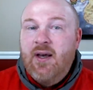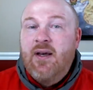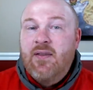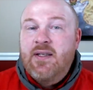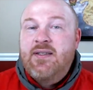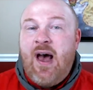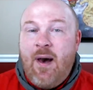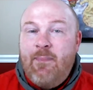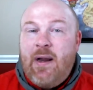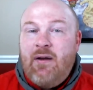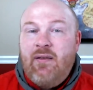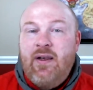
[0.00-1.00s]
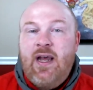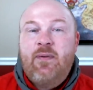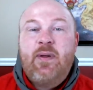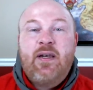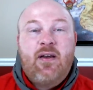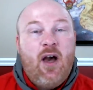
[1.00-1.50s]
that Tom Merrilin had
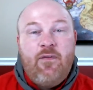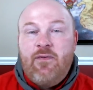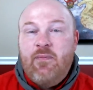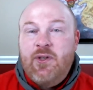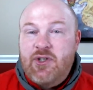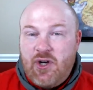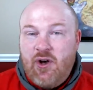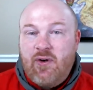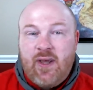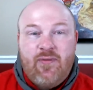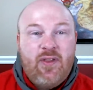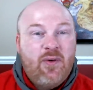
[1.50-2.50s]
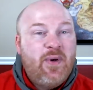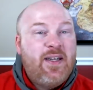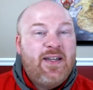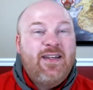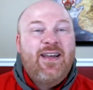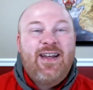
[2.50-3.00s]
been cut from the show, given that we
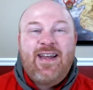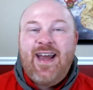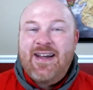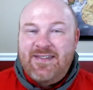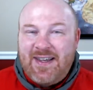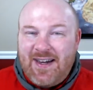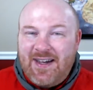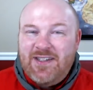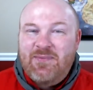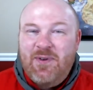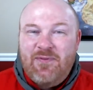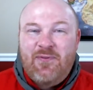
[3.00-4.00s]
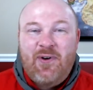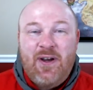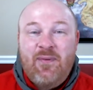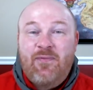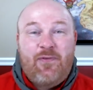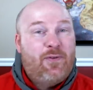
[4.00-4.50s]
didn't get a casting announcement for
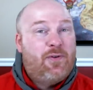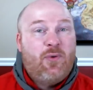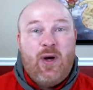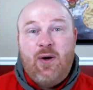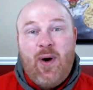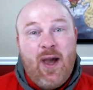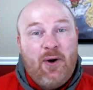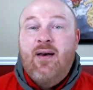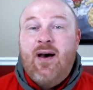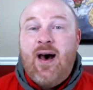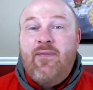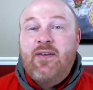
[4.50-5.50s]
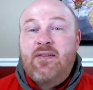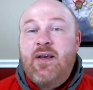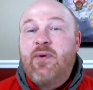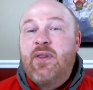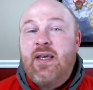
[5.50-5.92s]
him for quite a while. Obviously, with the